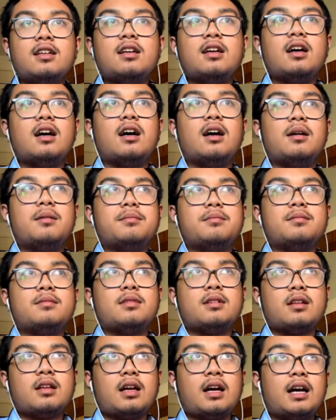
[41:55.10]
Um,
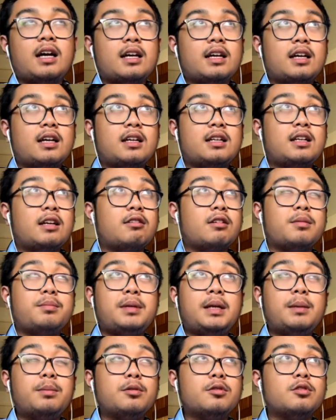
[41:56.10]
I there are
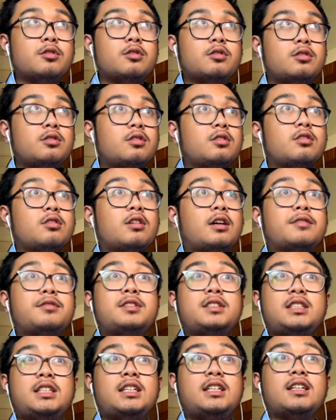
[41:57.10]
people who I've
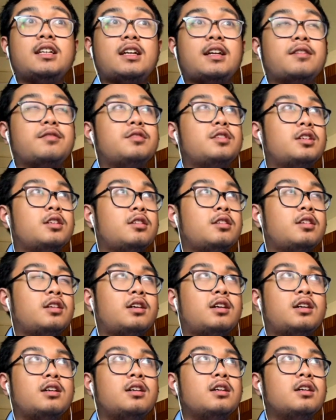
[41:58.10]
seen and I've known
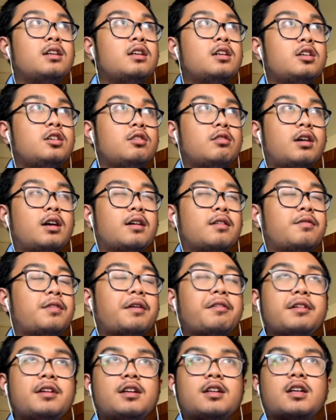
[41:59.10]
are who are very
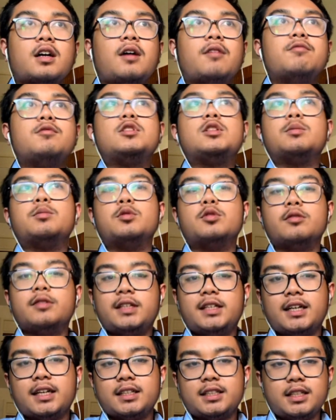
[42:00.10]
uncomfortable with
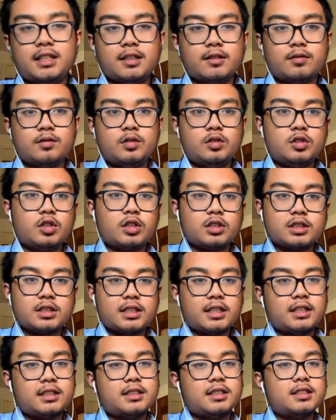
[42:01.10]
the idea of not
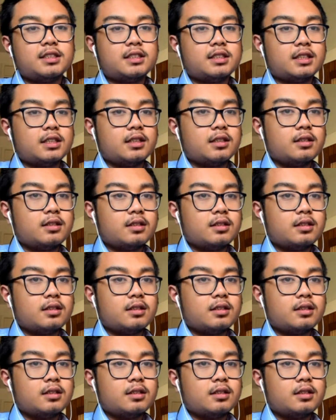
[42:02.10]
existing,